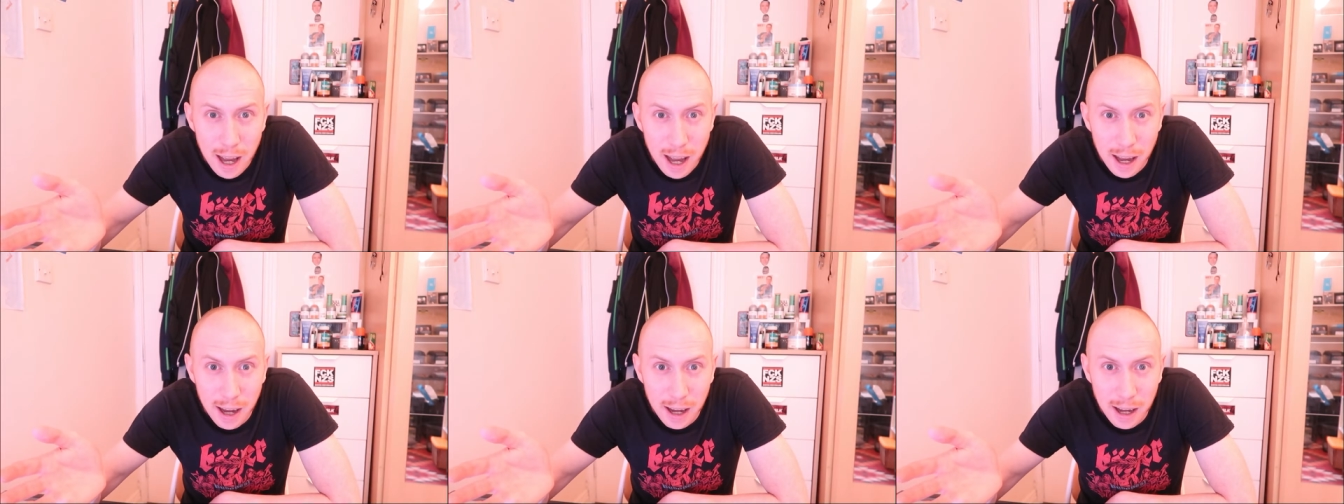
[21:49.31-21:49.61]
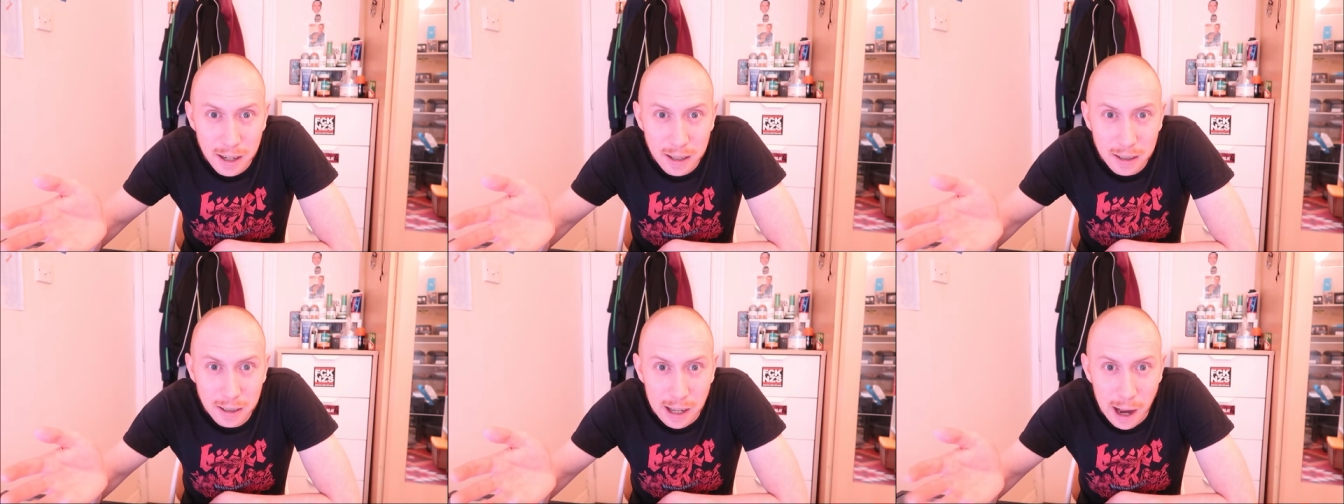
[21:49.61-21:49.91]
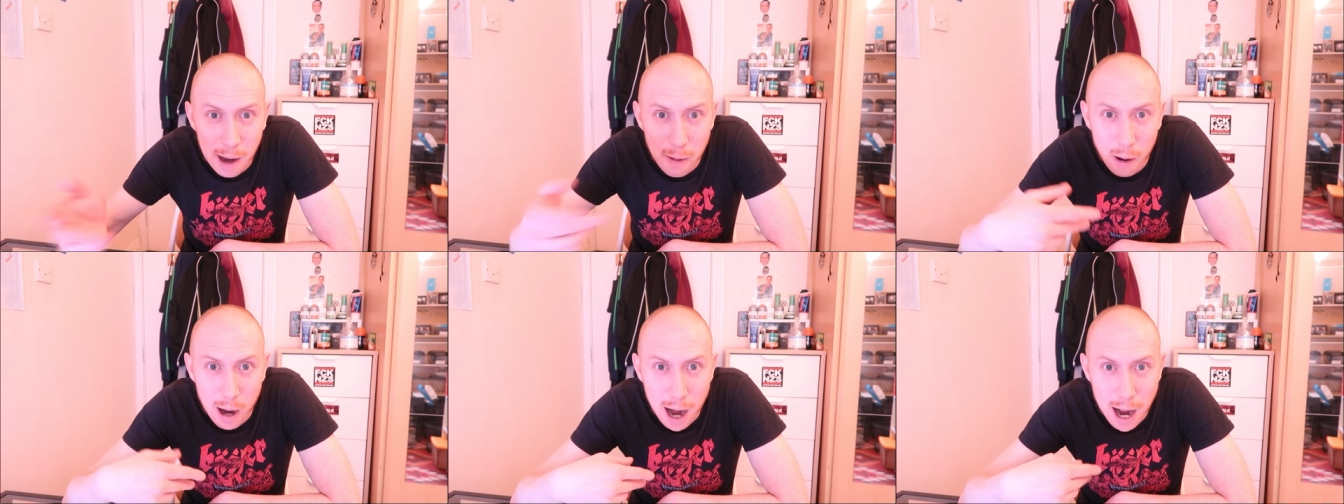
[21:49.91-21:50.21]
and
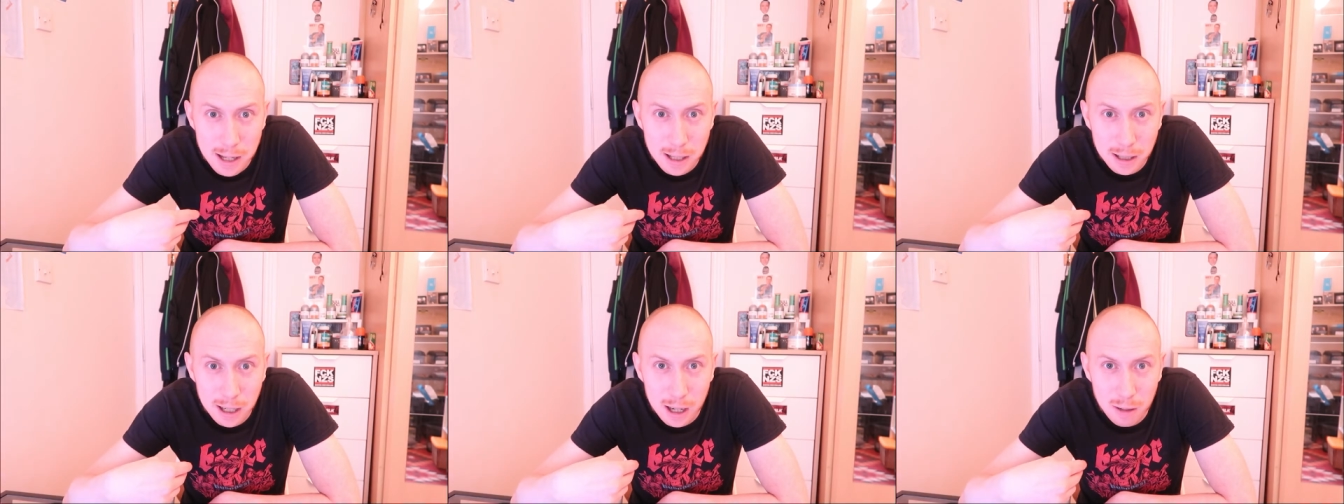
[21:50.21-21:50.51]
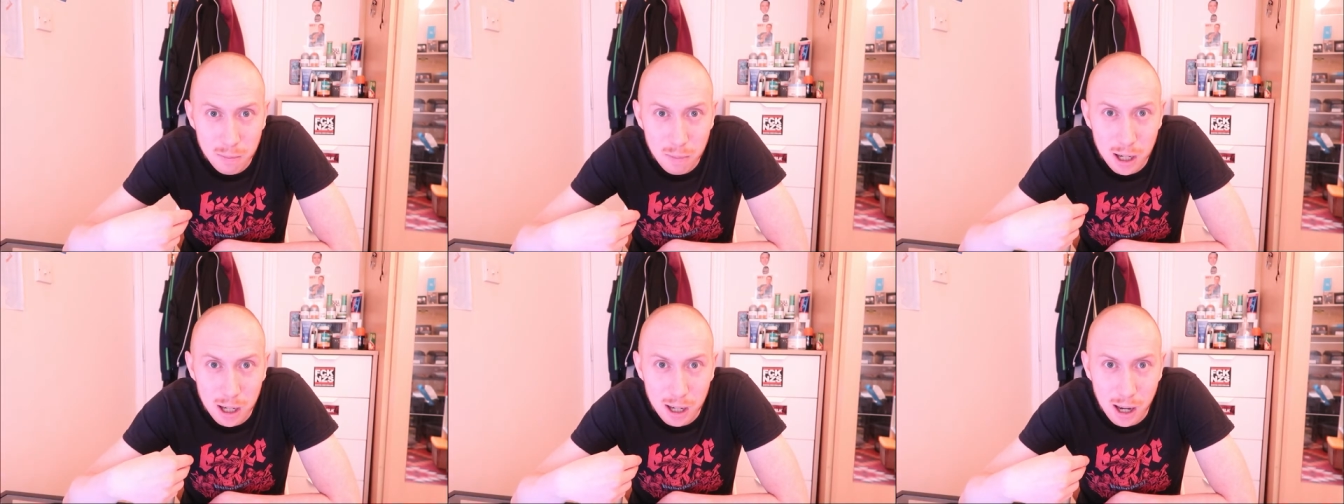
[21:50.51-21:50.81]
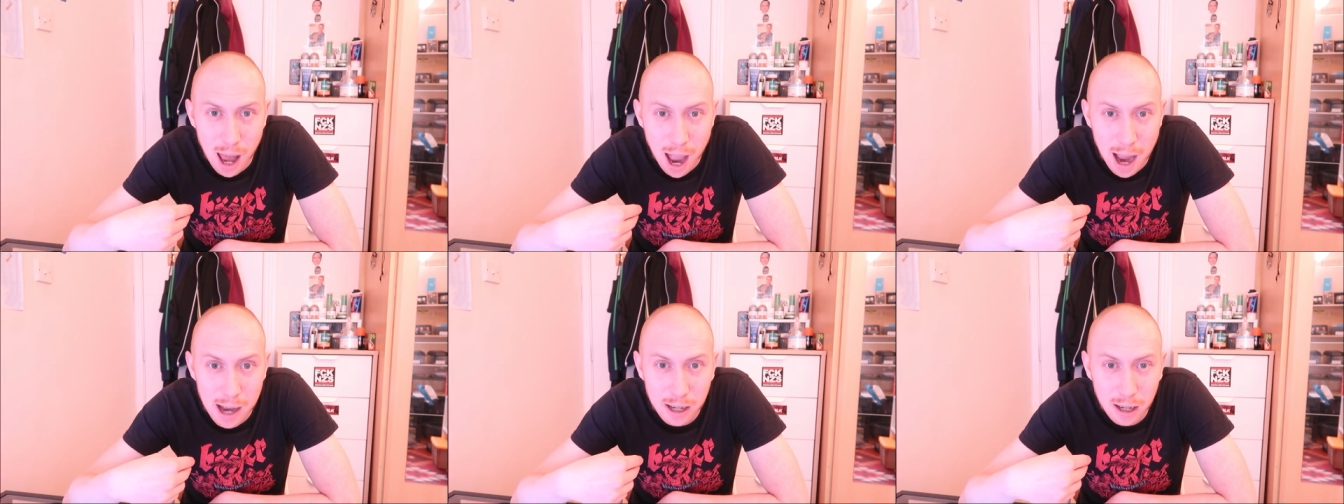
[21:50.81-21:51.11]
they were asking me,
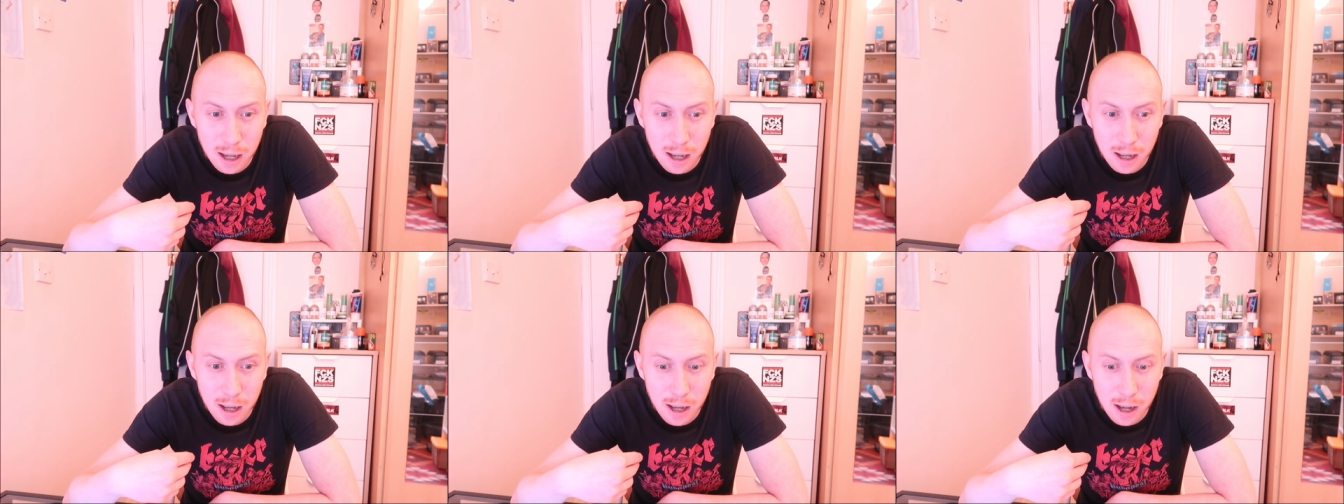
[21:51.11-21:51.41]
like,